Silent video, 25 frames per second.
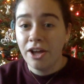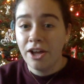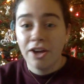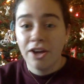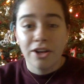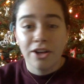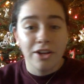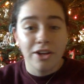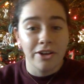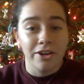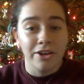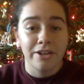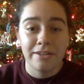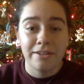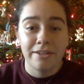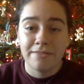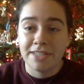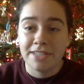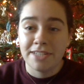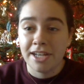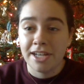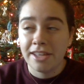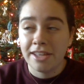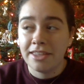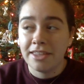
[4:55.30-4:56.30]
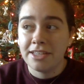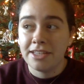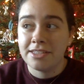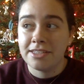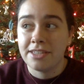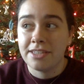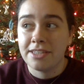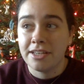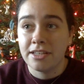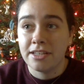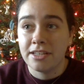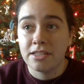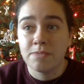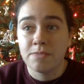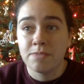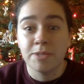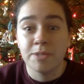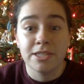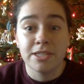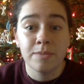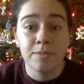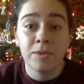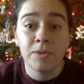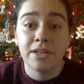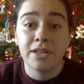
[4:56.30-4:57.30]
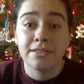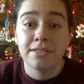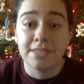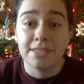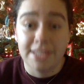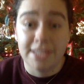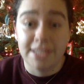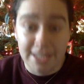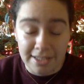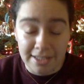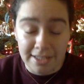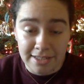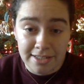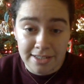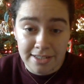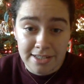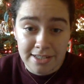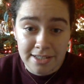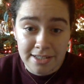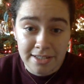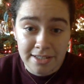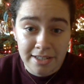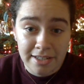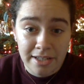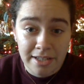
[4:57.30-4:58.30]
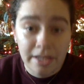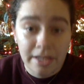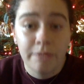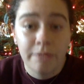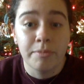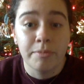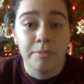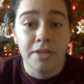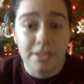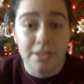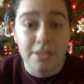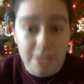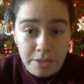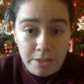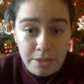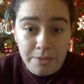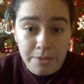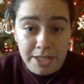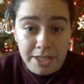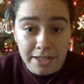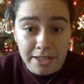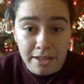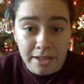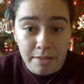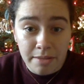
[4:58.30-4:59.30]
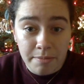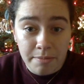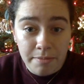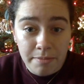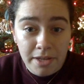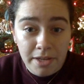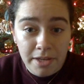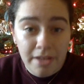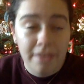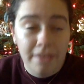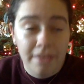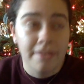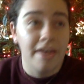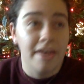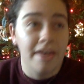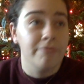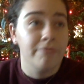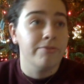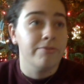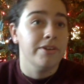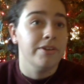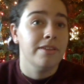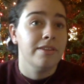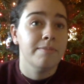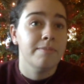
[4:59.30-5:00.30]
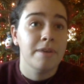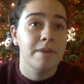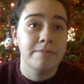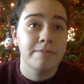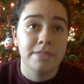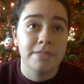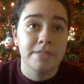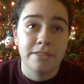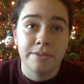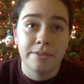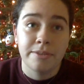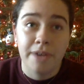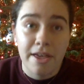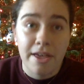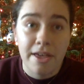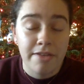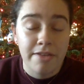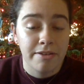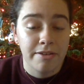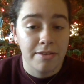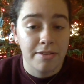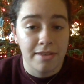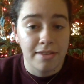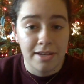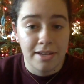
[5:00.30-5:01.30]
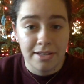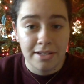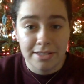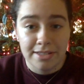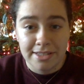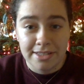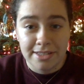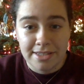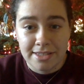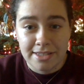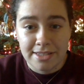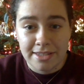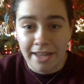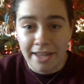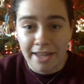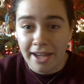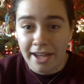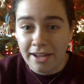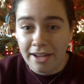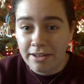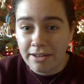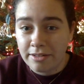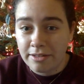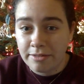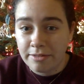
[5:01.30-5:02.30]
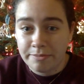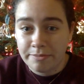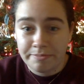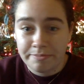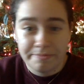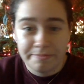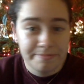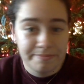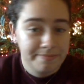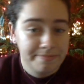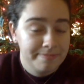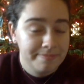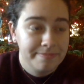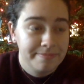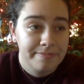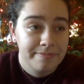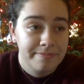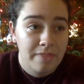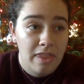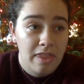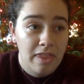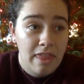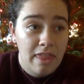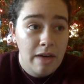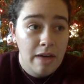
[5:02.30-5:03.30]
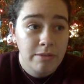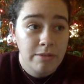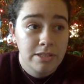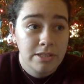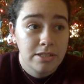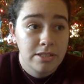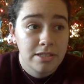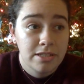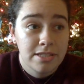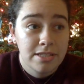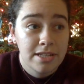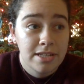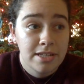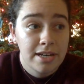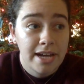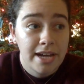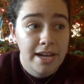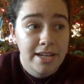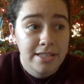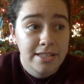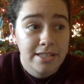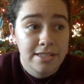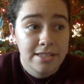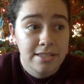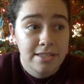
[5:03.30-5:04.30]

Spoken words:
could have done these things, but someone else didn't. Because you did them. that freed them up to do other things, that was just a nice